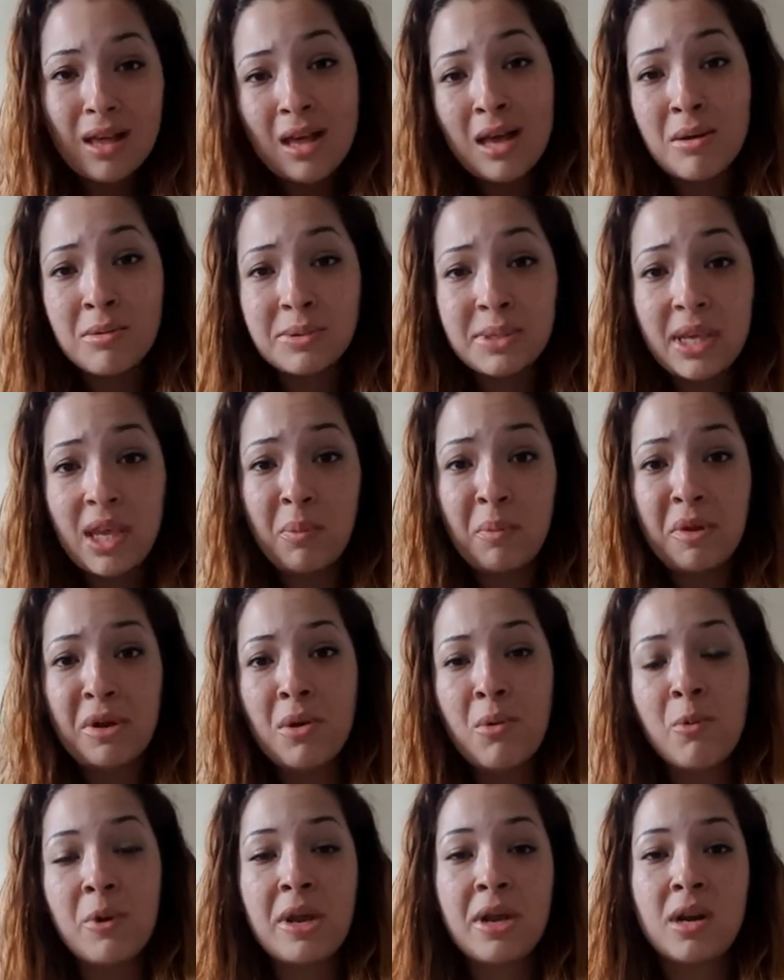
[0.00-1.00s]
I was keeping
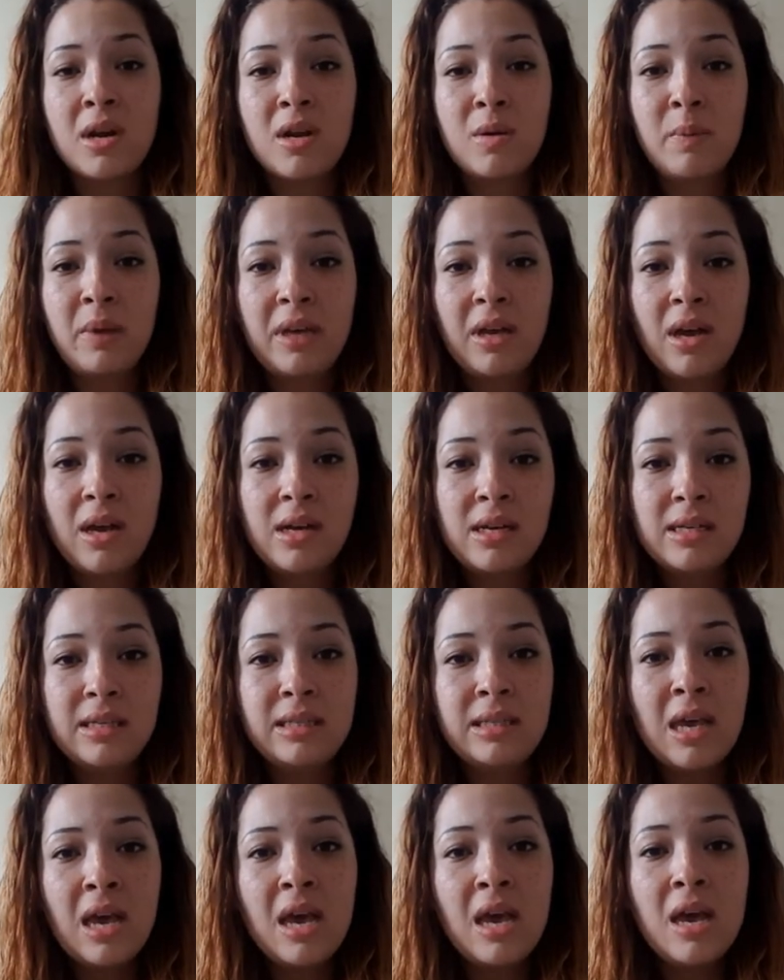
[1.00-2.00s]
it weird because
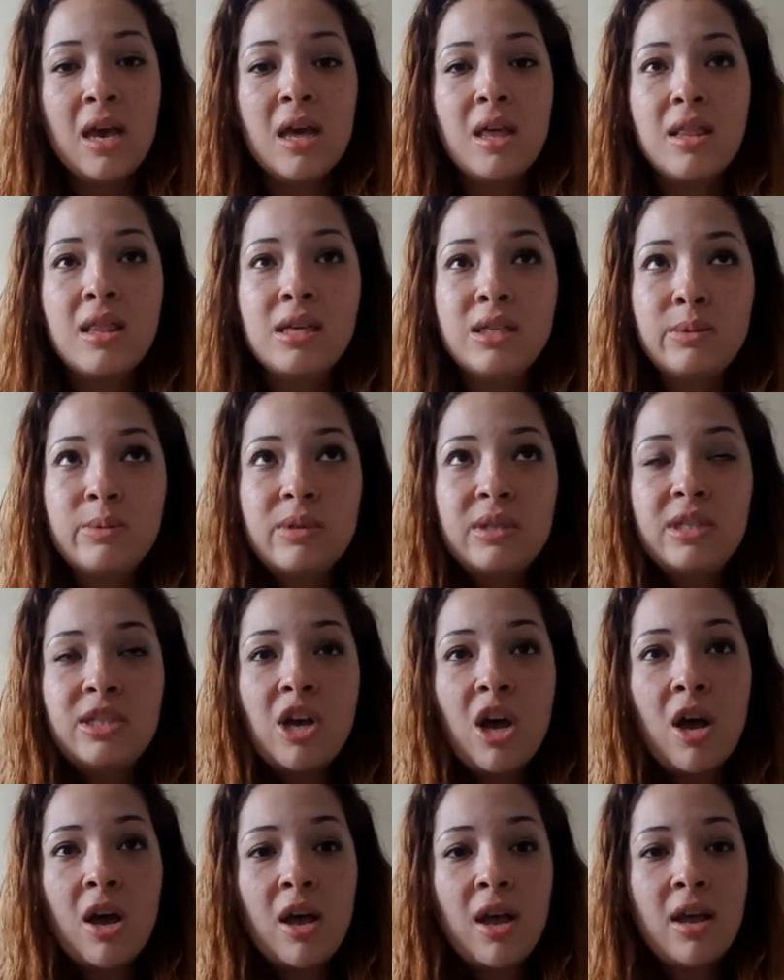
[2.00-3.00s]
this was
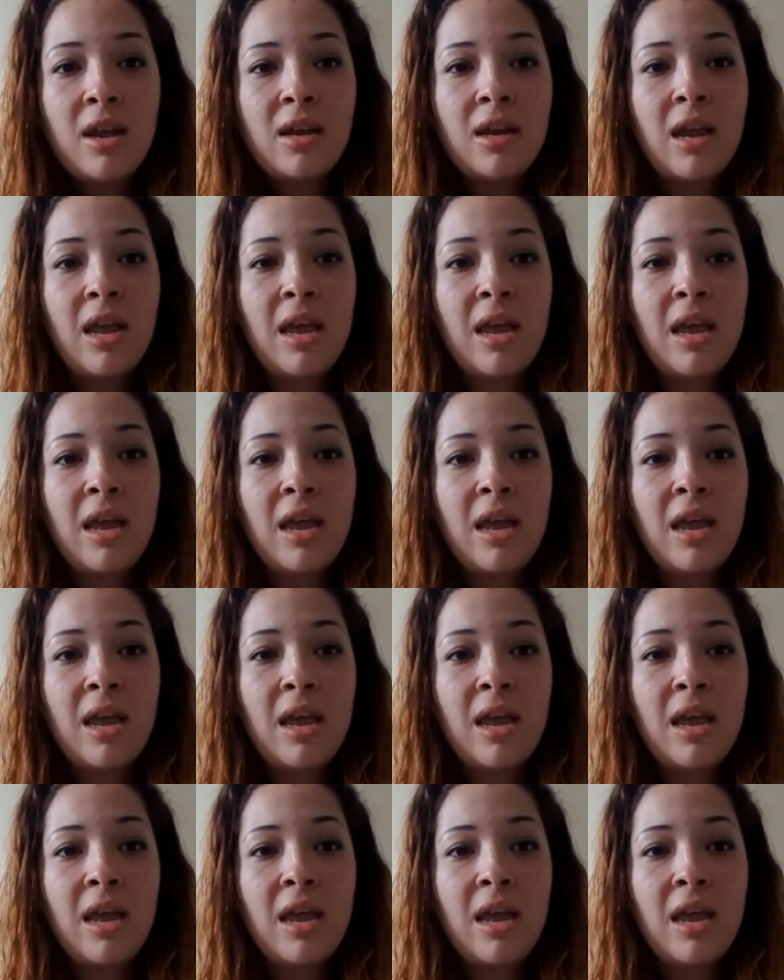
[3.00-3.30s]
done